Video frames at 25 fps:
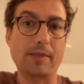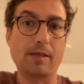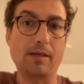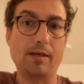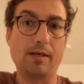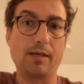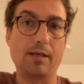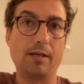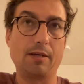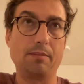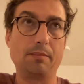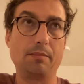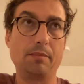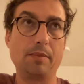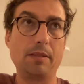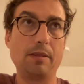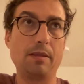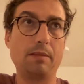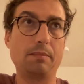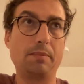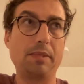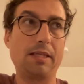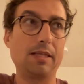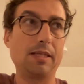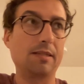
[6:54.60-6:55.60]
Um,
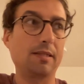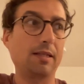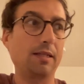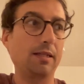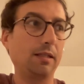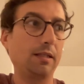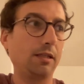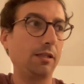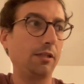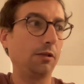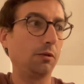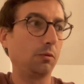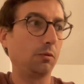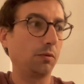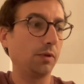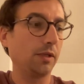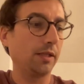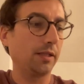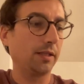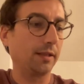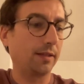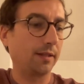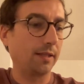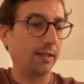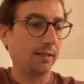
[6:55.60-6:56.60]
because uh, you know one
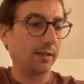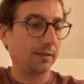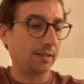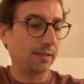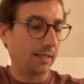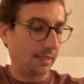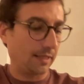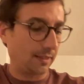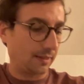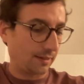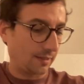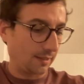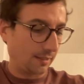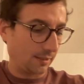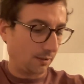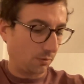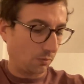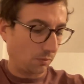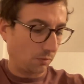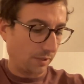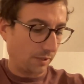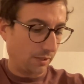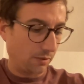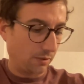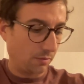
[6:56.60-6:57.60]
of the things that I
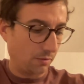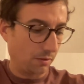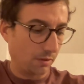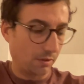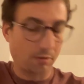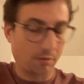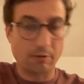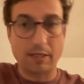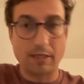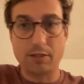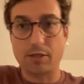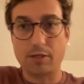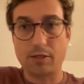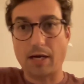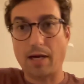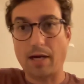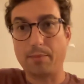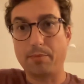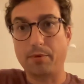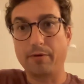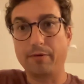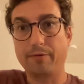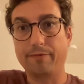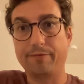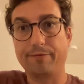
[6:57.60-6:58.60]
think we do a great
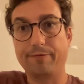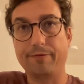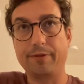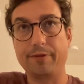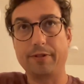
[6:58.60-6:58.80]
job of